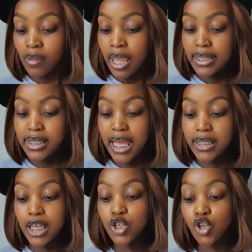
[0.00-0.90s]
It
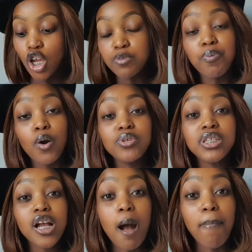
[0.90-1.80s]
says, not
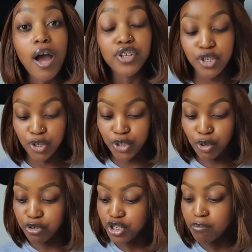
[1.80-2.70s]
posting our partners on
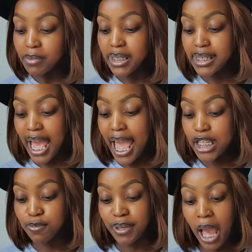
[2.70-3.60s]
social media
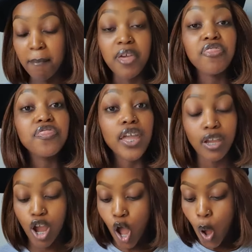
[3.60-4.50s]
has become a
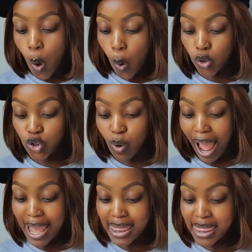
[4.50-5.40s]
thing. Or do
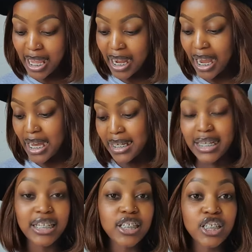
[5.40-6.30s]
I think,
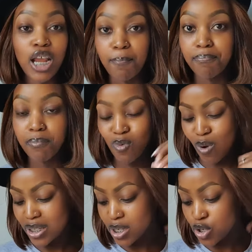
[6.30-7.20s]

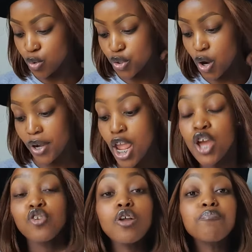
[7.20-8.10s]

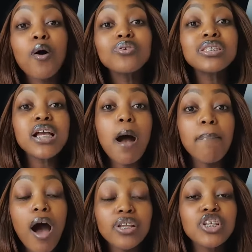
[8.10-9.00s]
not posting our
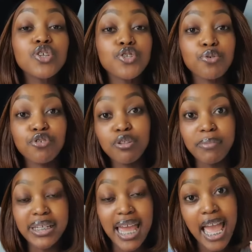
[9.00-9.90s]
partners on social
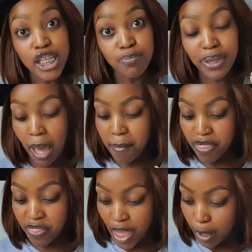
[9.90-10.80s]
media has become a
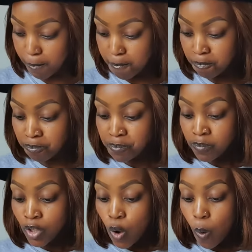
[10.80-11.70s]
thing.
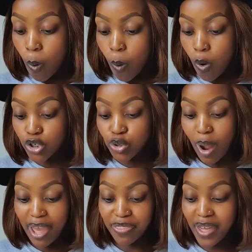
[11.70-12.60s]
Or do
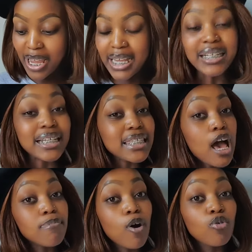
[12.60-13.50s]
I think
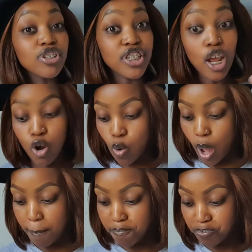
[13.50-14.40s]
retaba ho jelwa?